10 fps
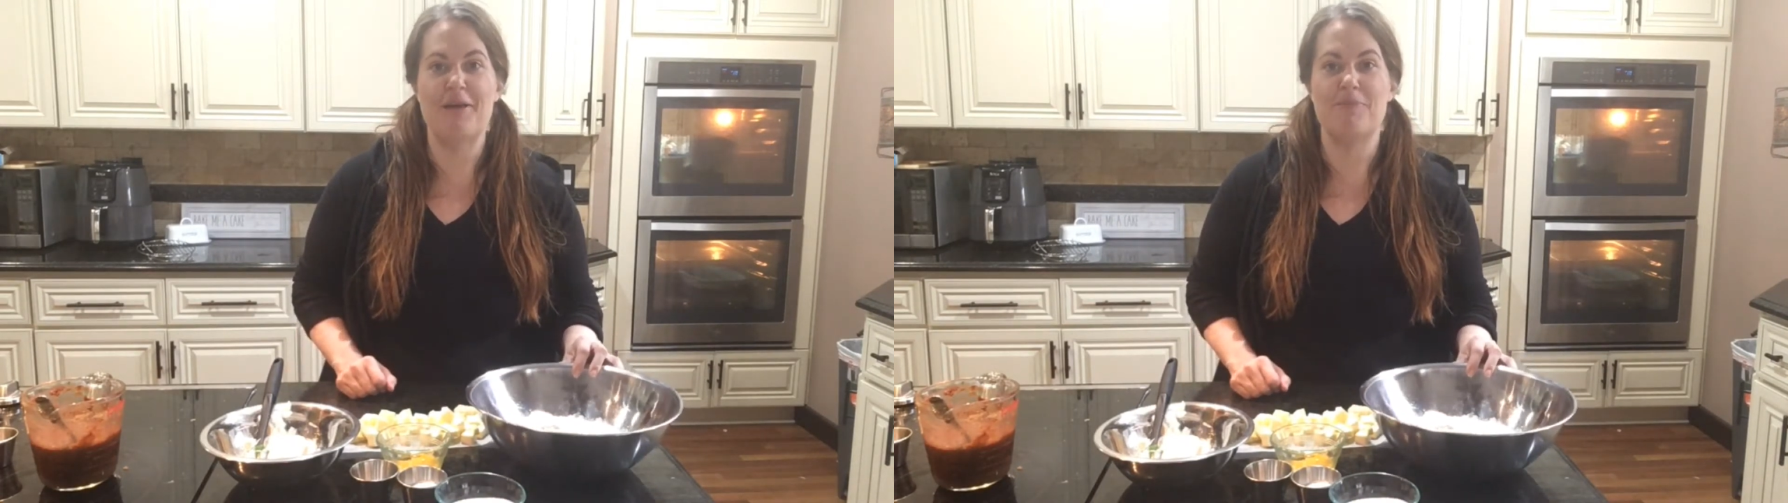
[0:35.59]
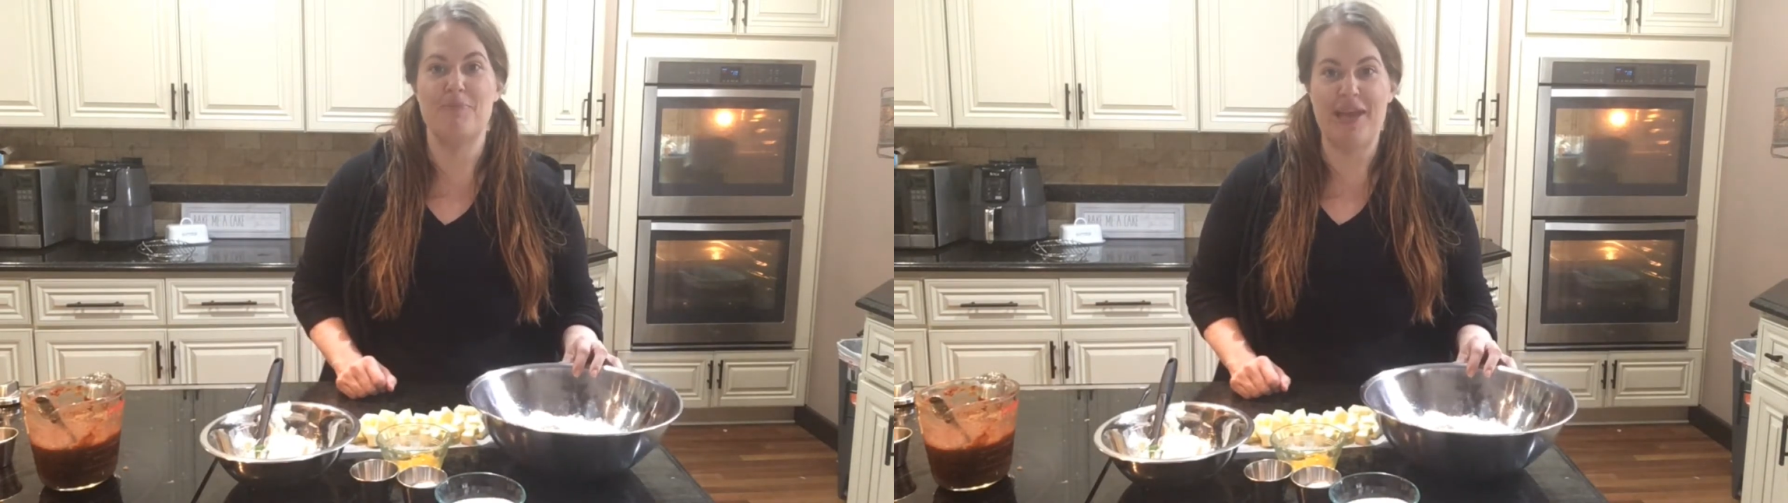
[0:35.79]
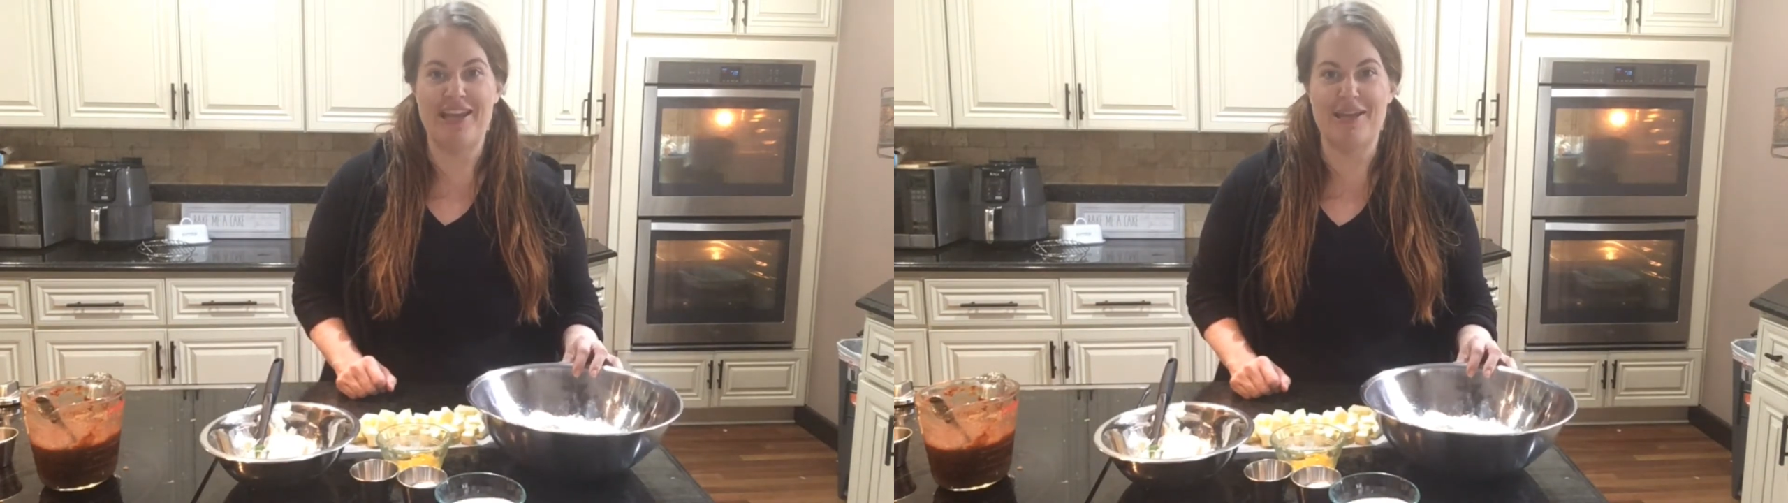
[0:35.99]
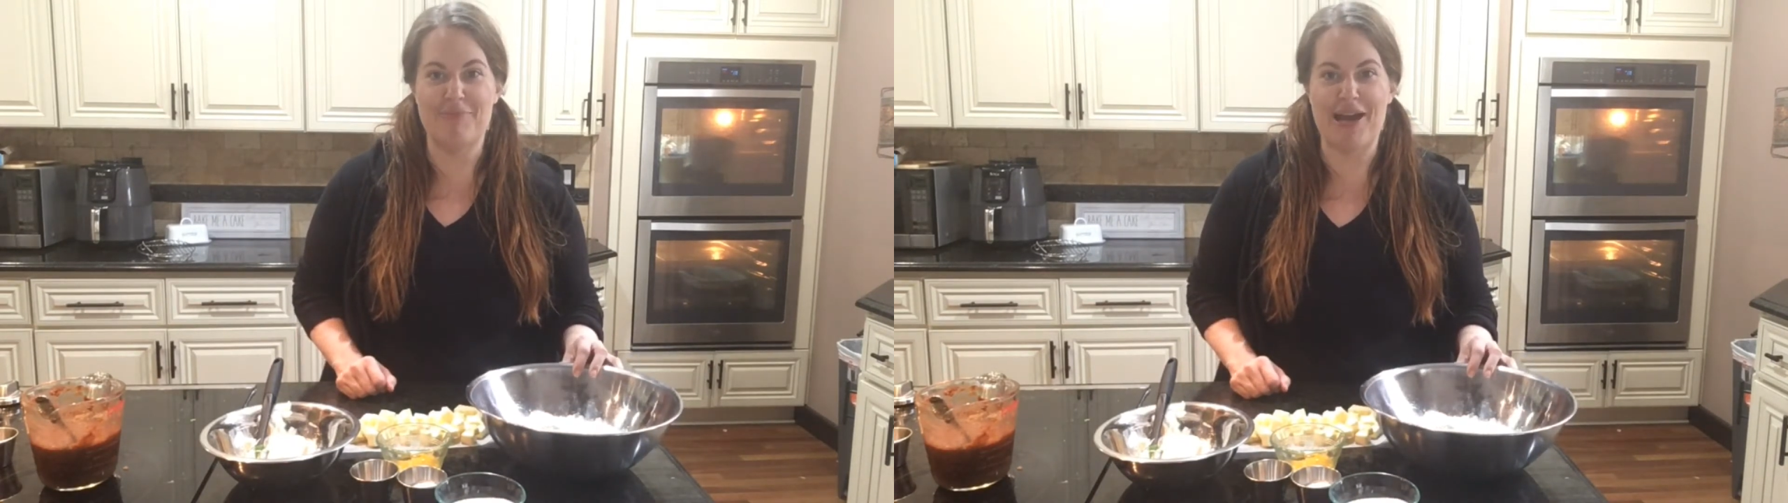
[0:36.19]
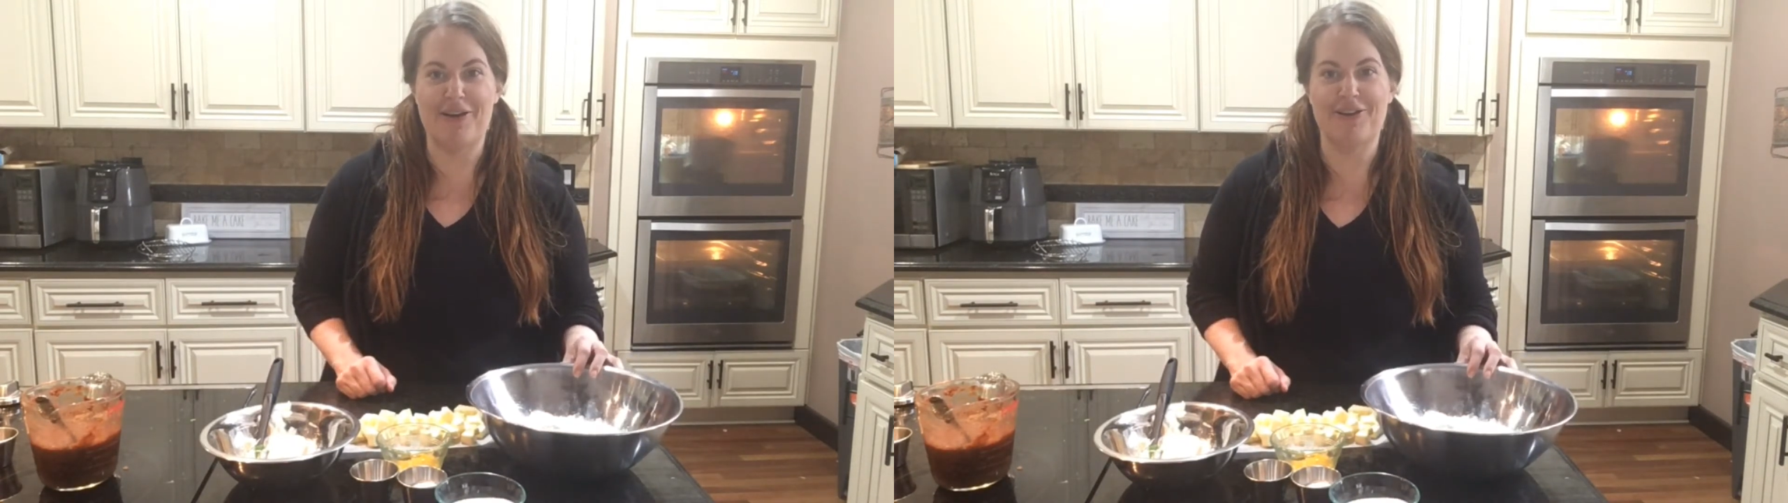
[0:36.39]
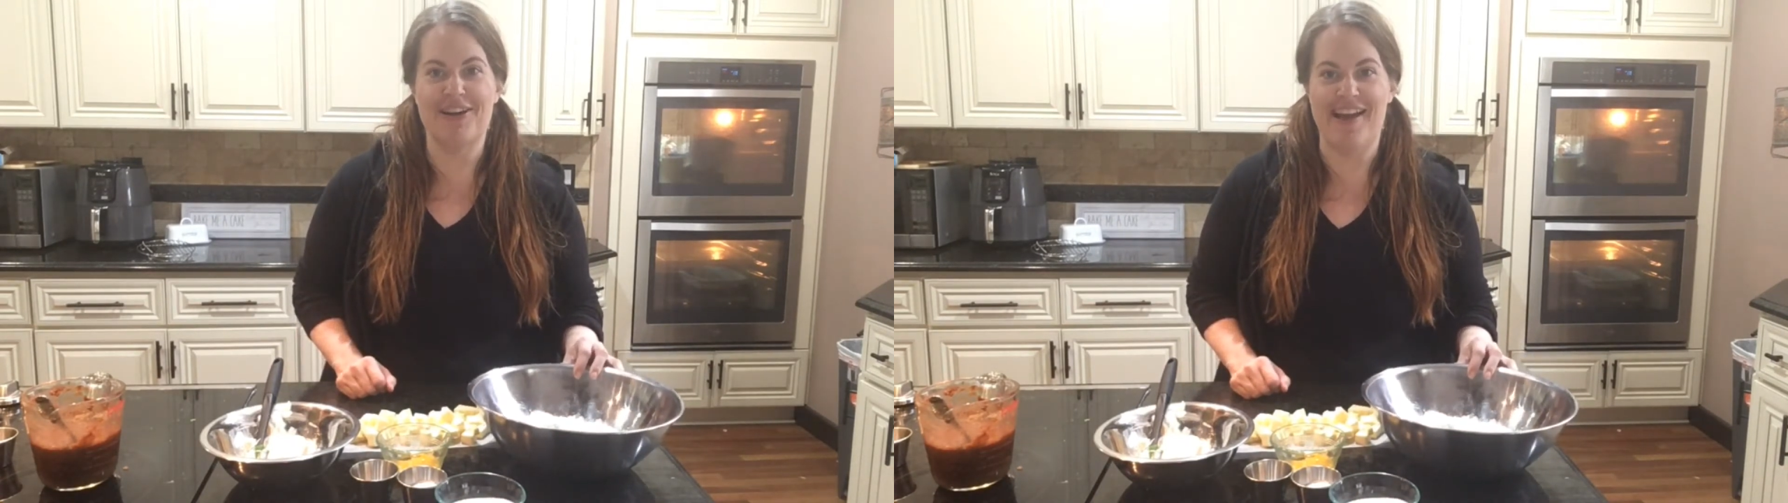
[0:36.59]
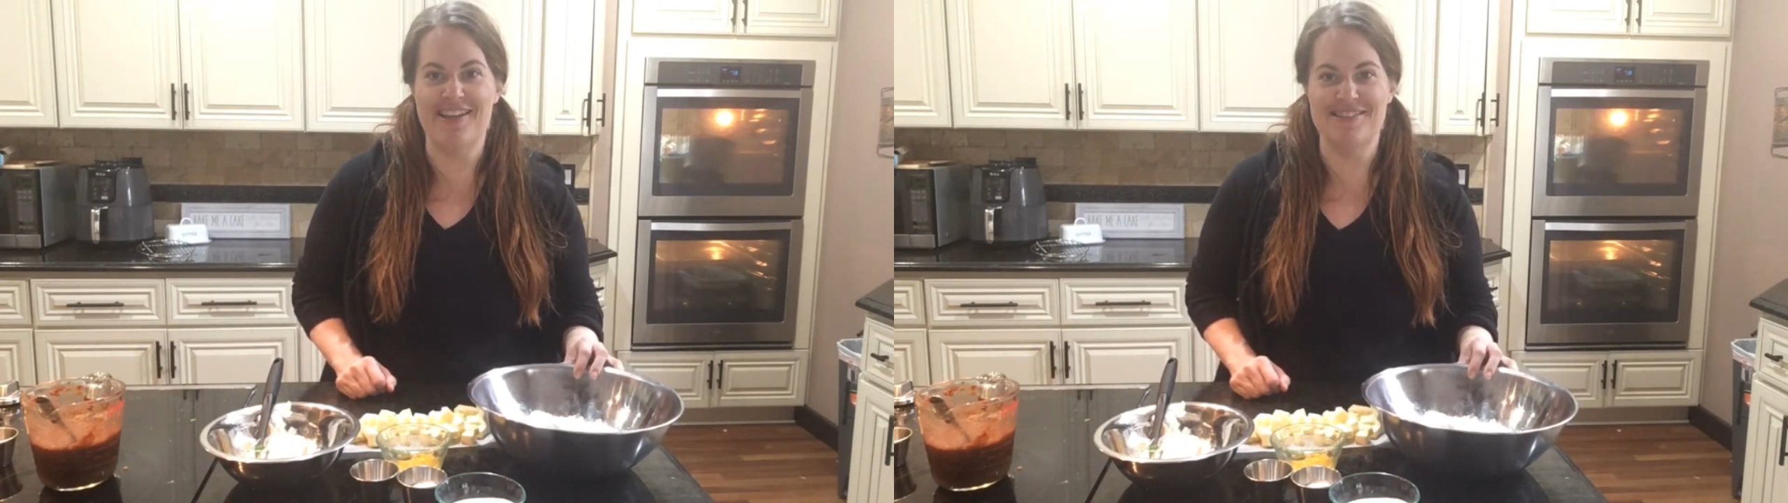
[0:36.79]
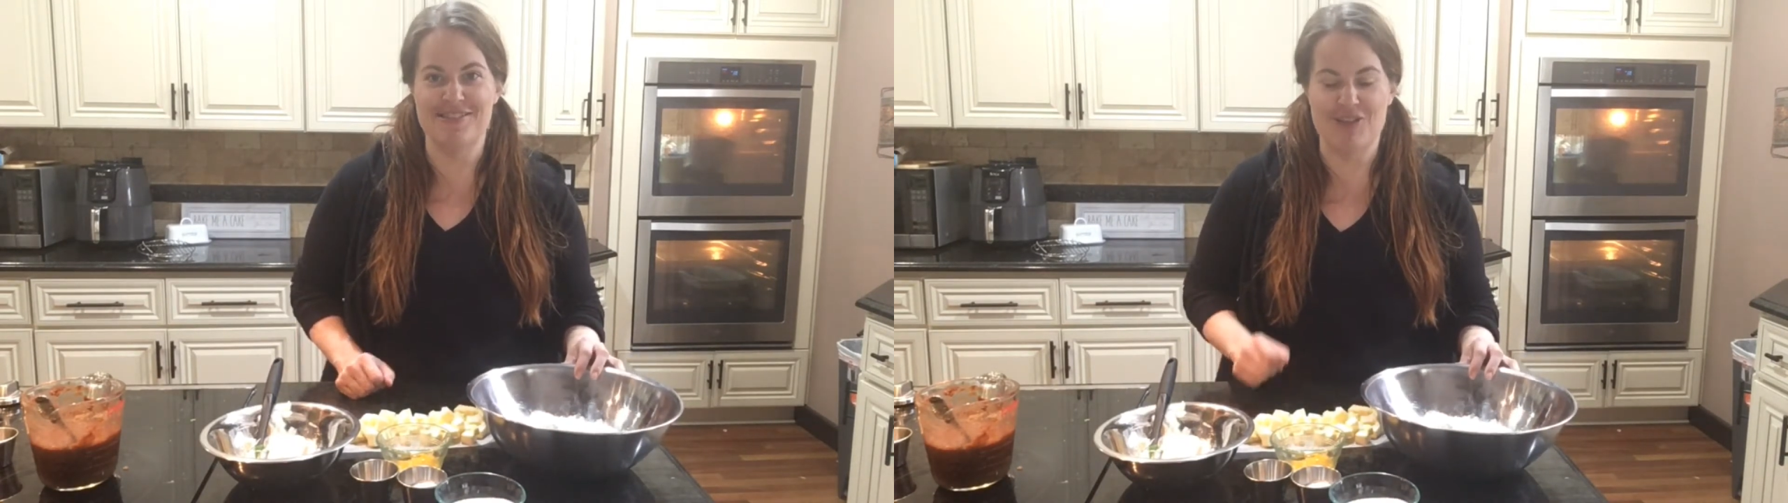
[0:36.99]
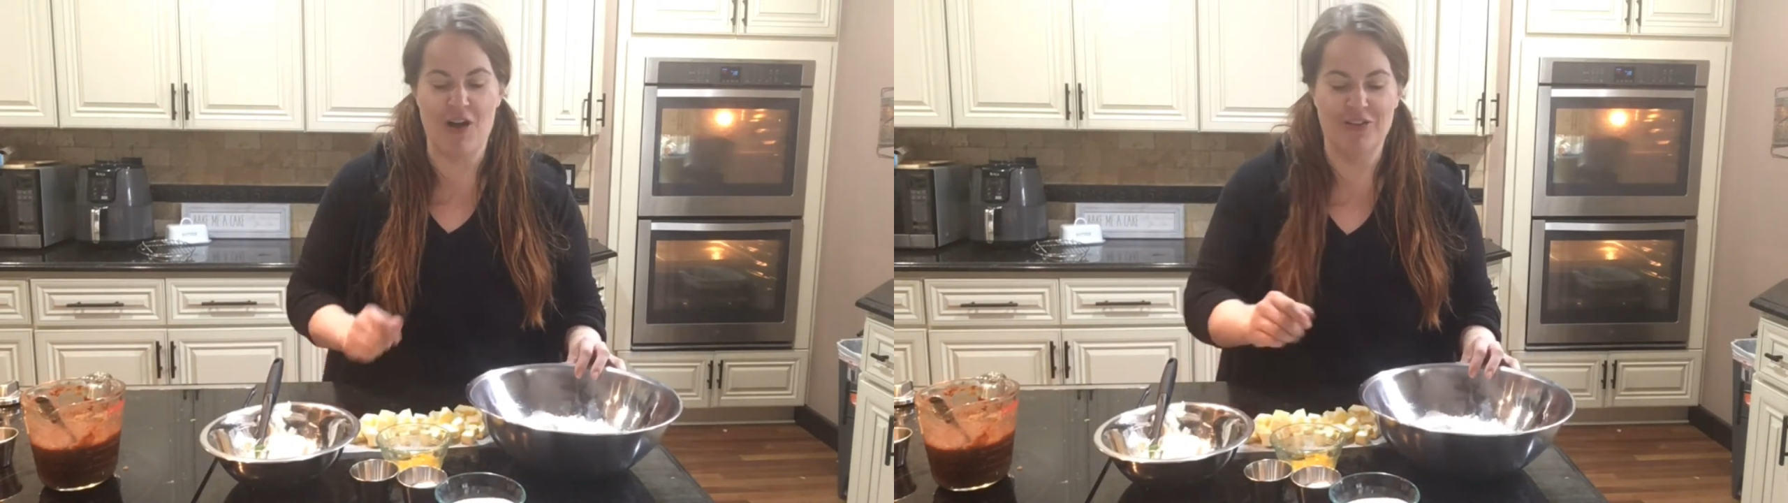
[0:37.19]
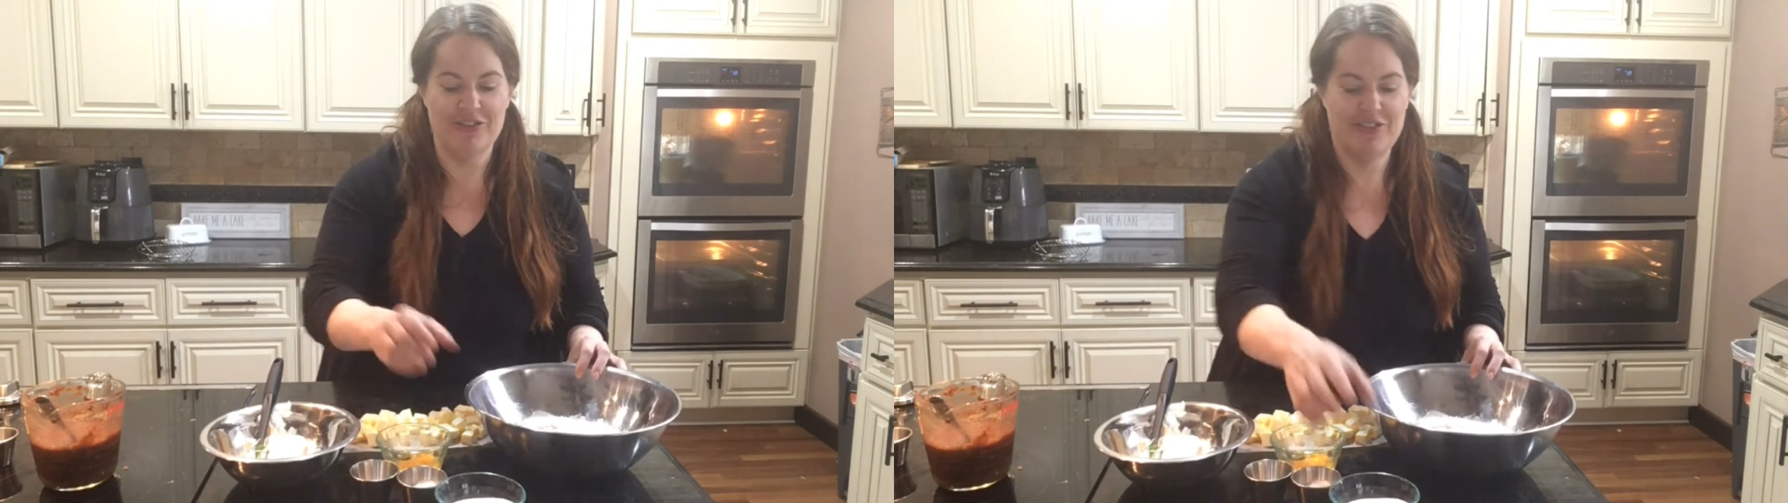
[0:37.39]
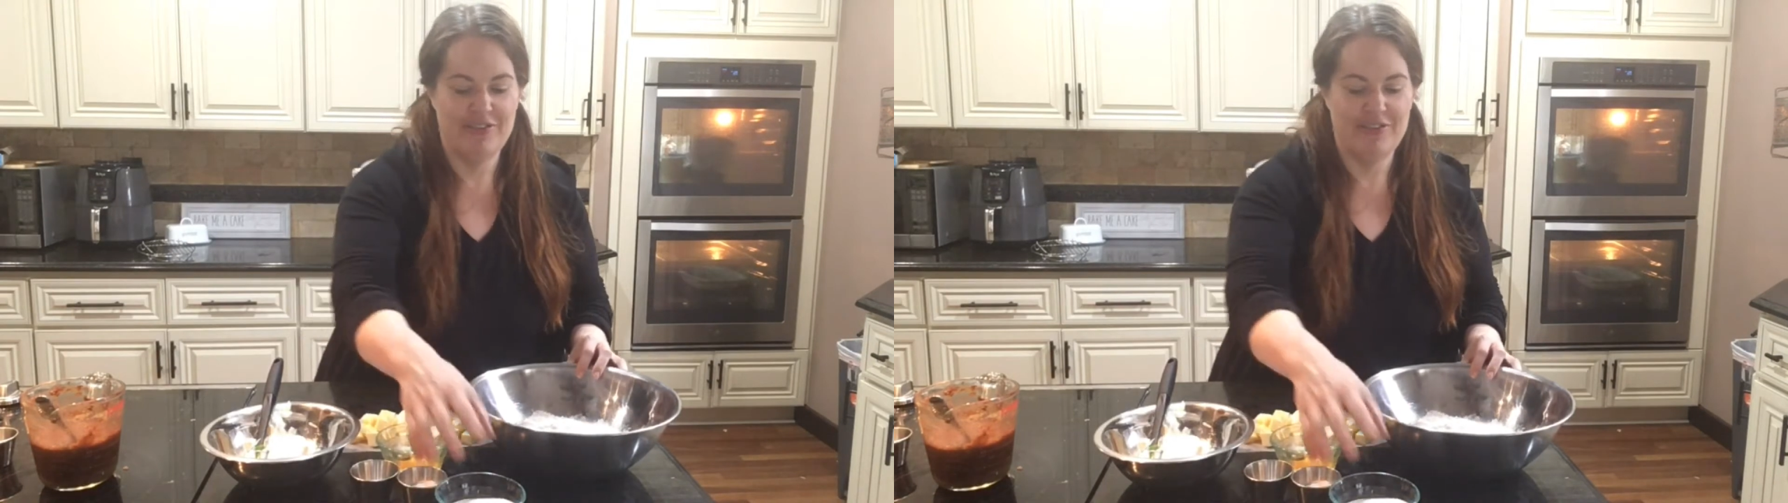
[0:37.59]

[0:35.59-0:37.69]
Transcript: baking powder, and salt.